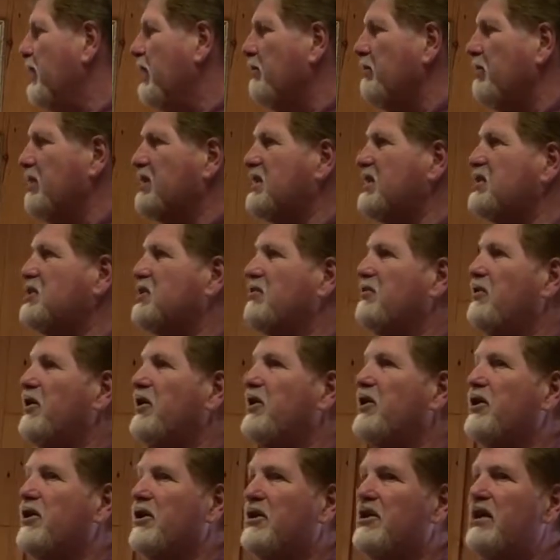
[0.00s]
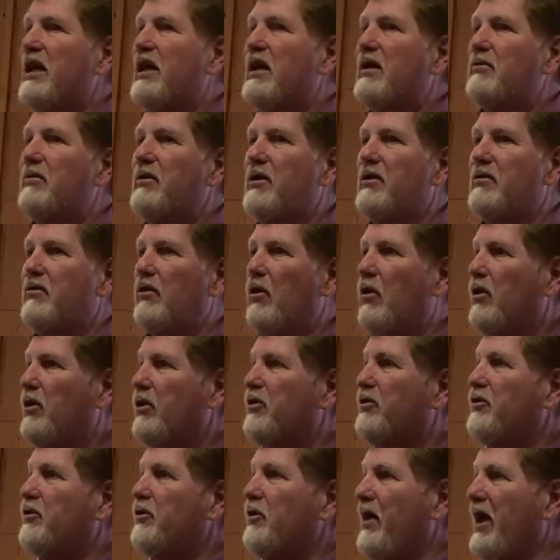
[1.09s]
But these are very good. They can be
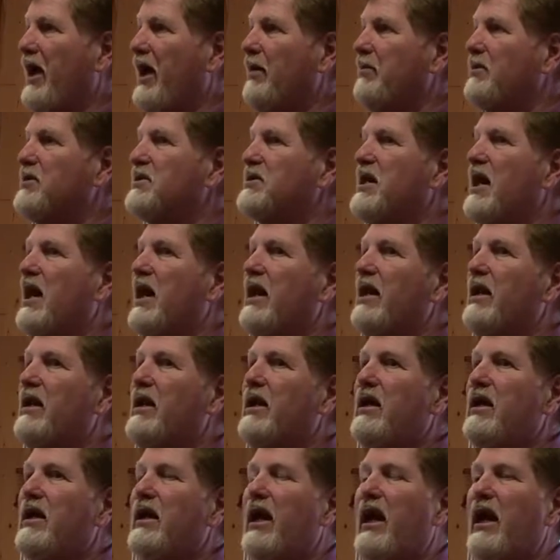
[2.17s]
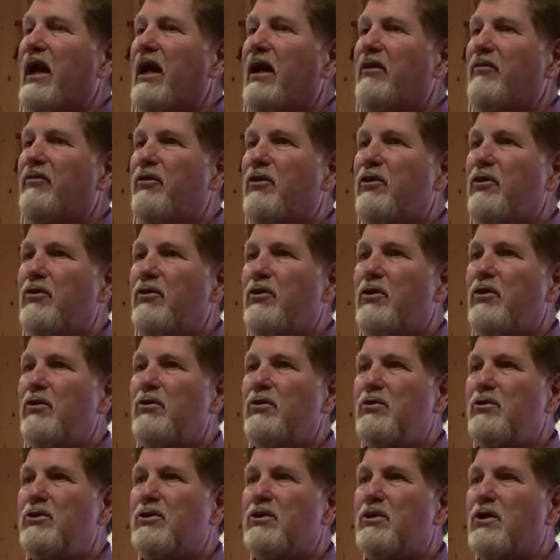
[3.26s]
ordered through Amazon. And if you
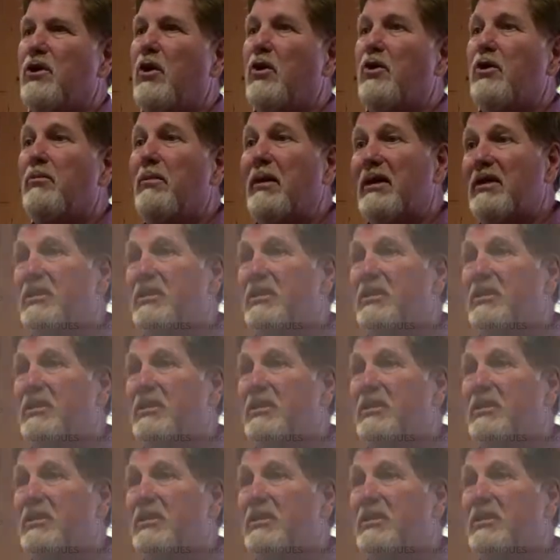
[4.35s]
go to my